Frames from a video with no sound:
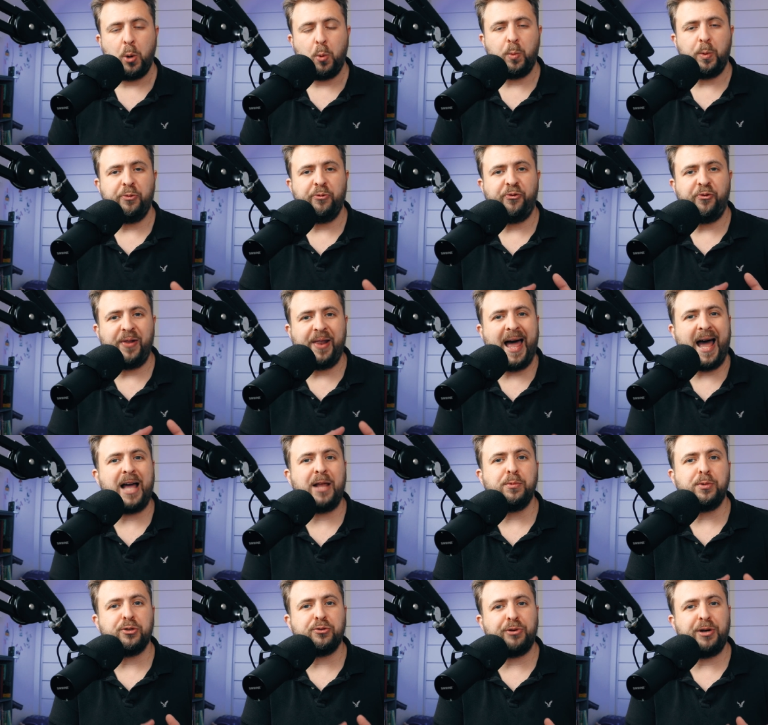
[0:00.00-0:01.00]
When
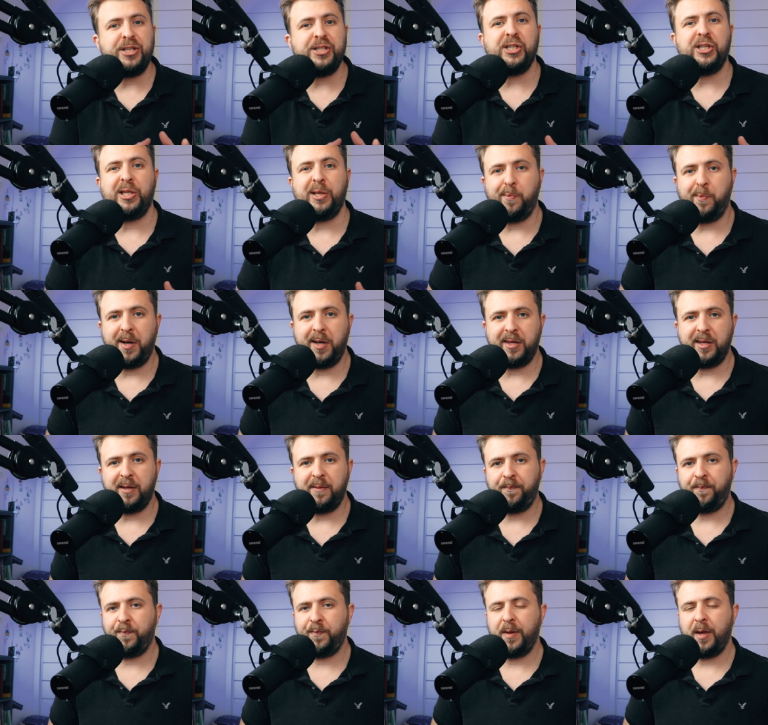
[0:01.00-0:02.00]
Vlad was raising the
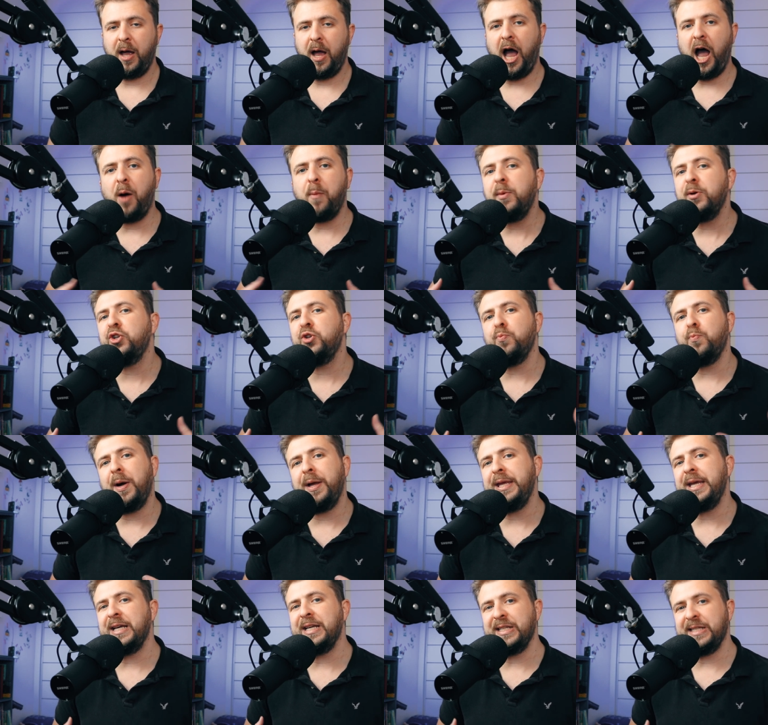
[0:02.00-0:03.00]
money, how much
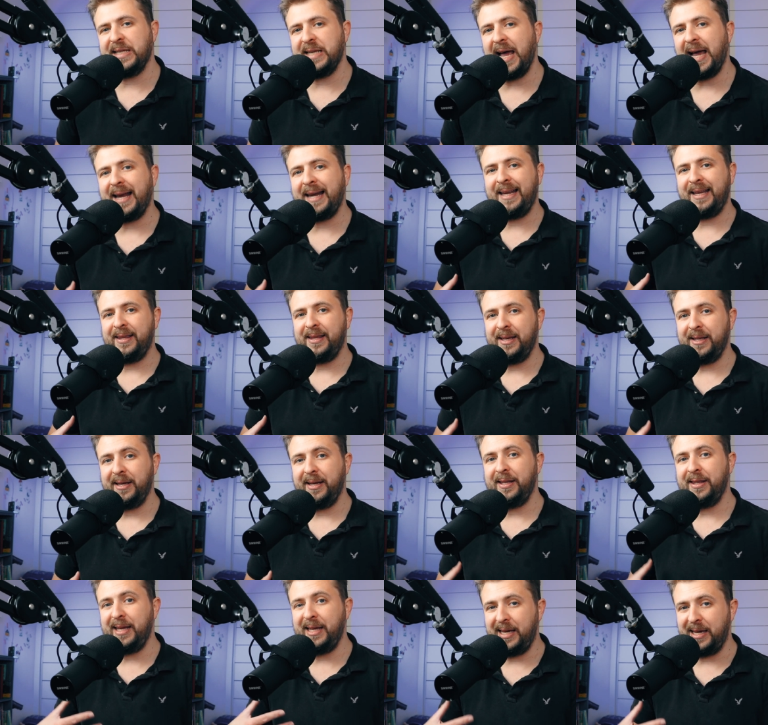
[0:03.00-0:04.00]
money exactly did
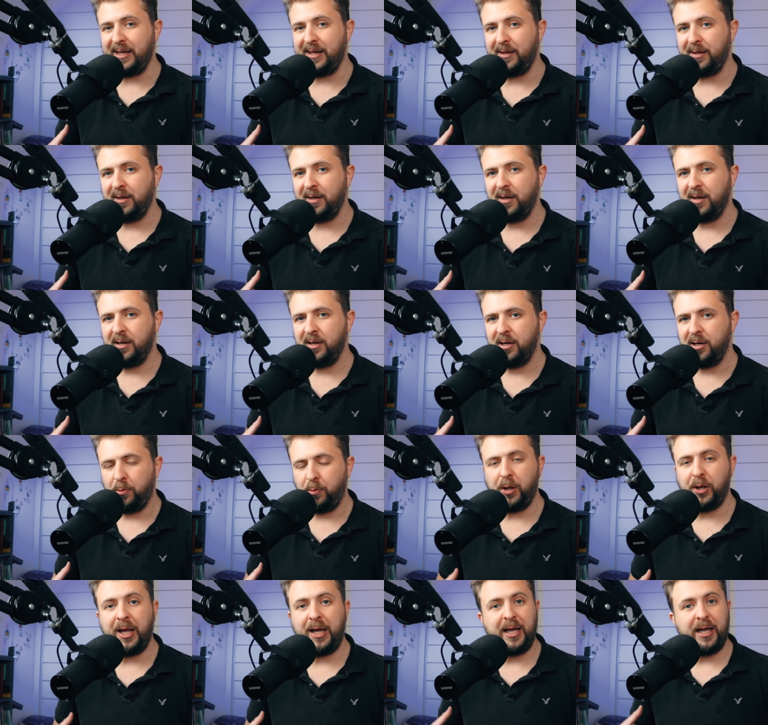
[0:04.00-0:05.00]
he need?
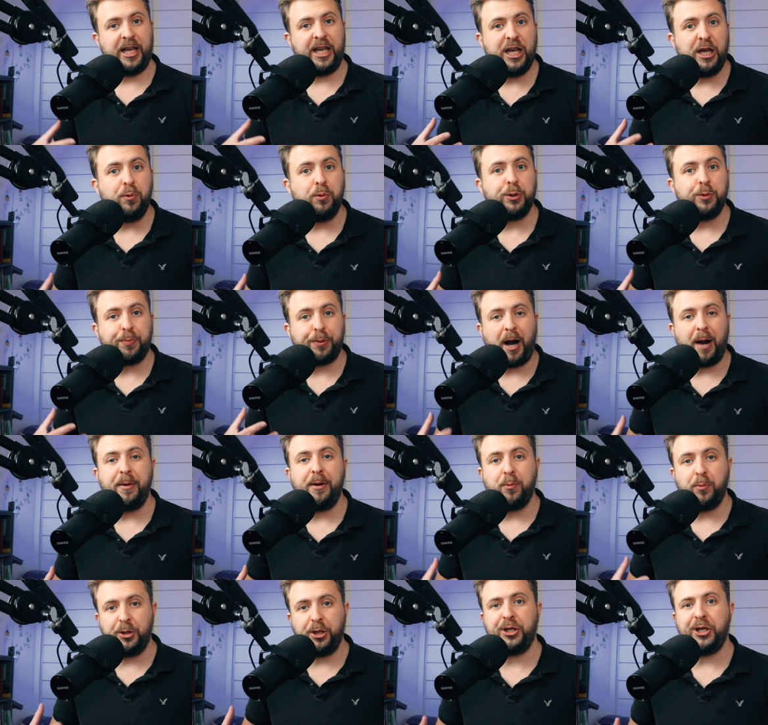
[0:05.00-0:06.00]
Well, he would
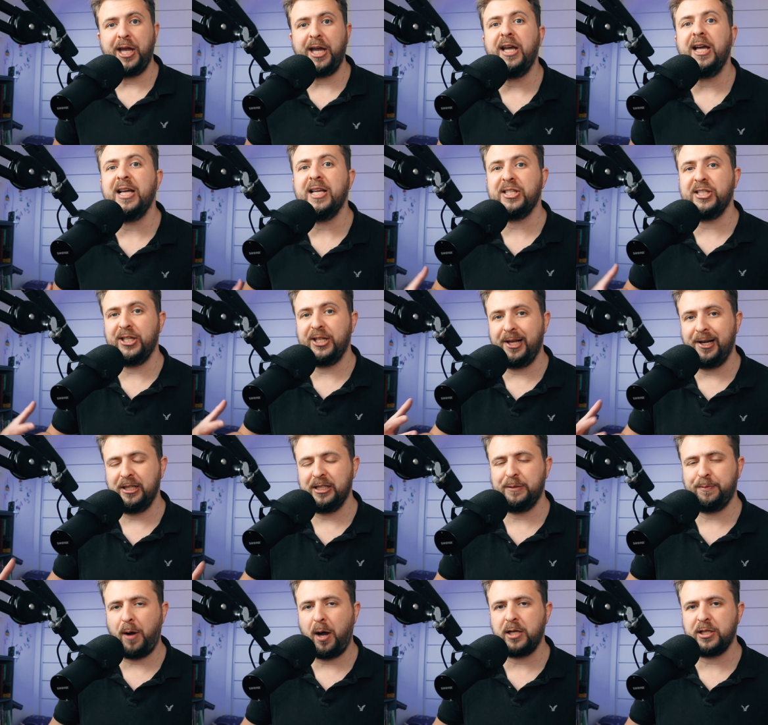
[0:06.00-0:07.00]
probably want to take as little
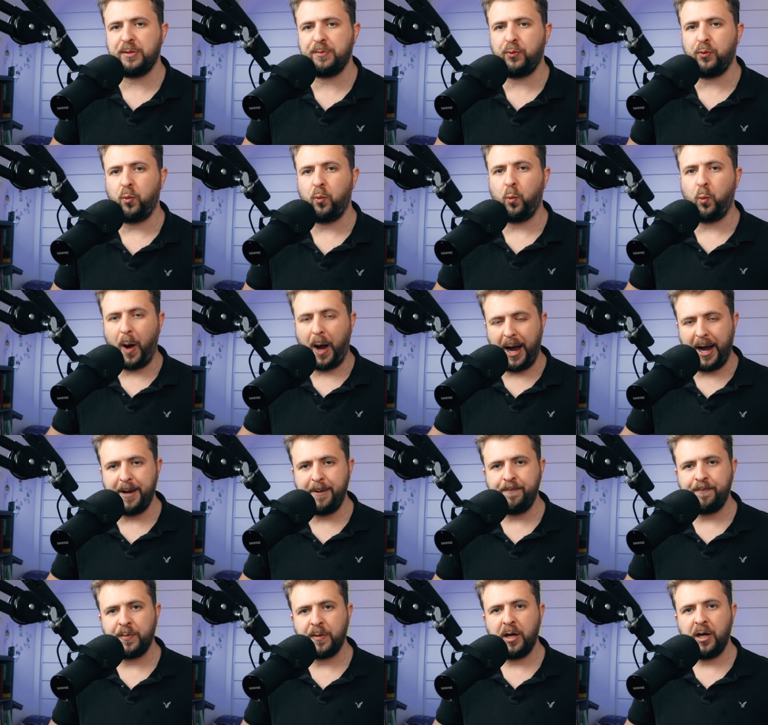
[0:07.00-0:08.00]
as possible.
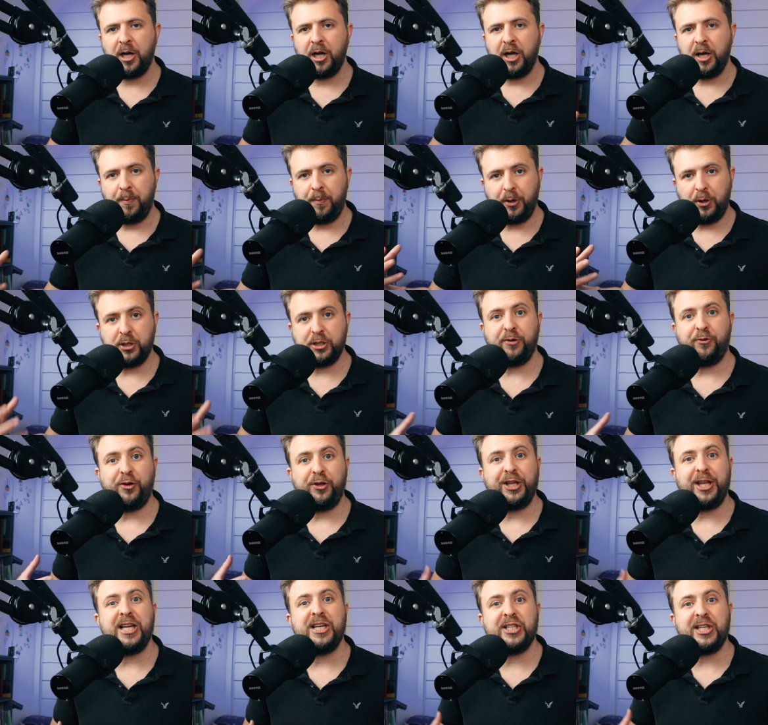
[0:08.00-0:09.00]
Why? Because if
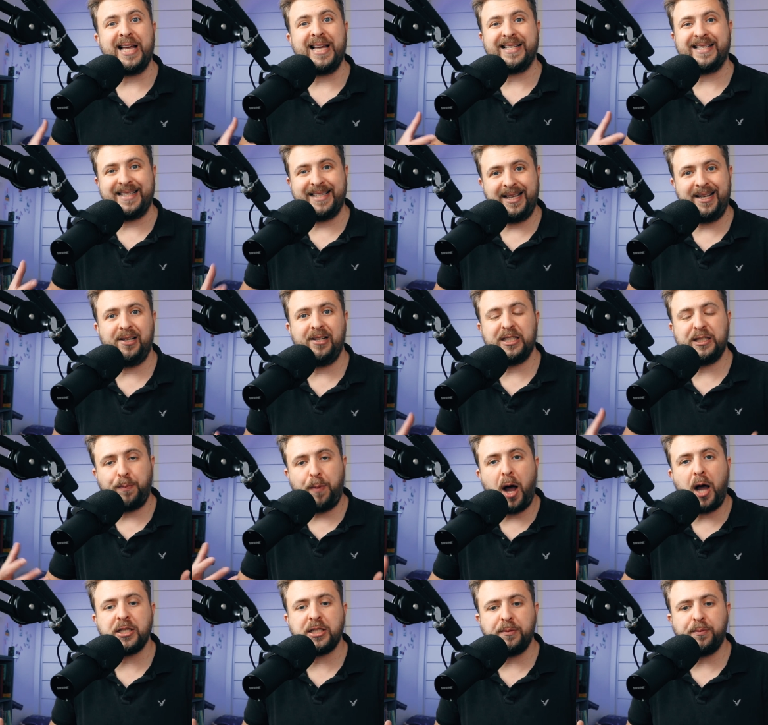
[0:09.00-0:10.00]
he takes as little as
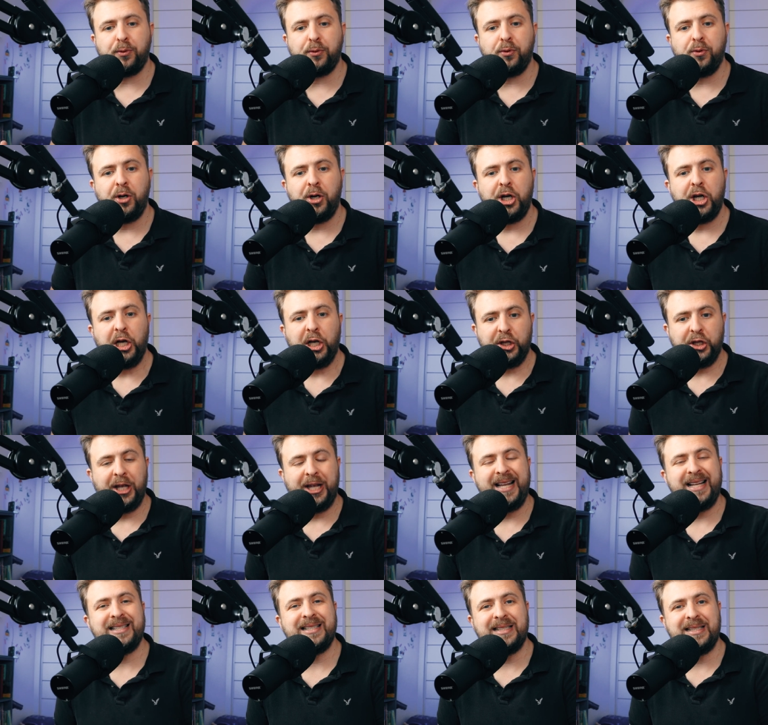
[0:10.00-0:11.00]
possible,
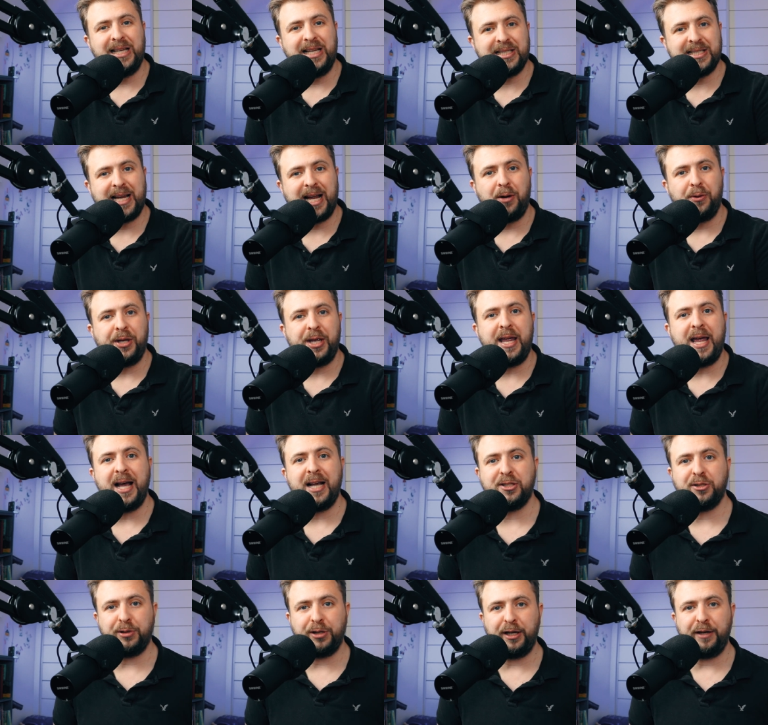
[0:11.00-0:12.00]
the less discount he
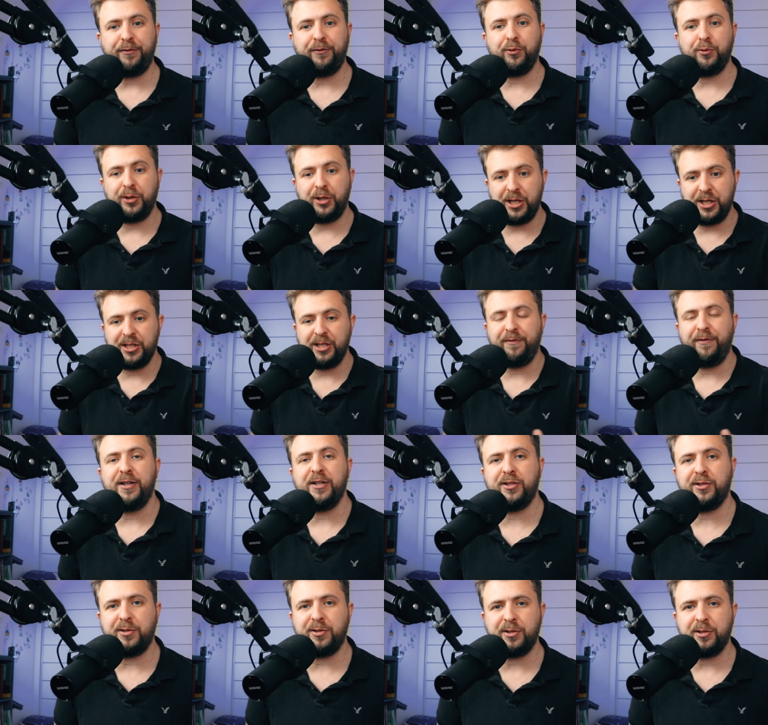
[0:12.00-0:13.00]
has to give to these
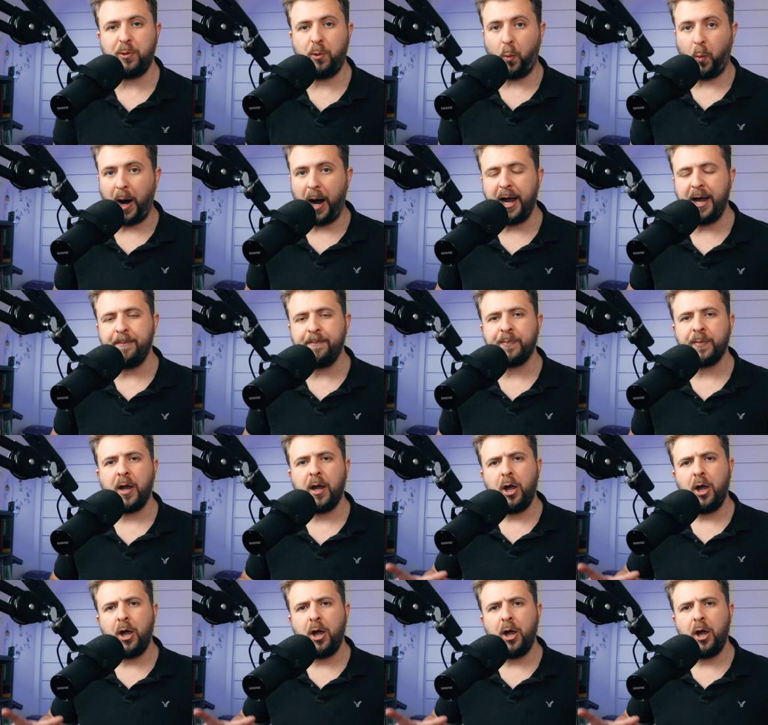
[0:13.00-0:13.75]
investors. Why?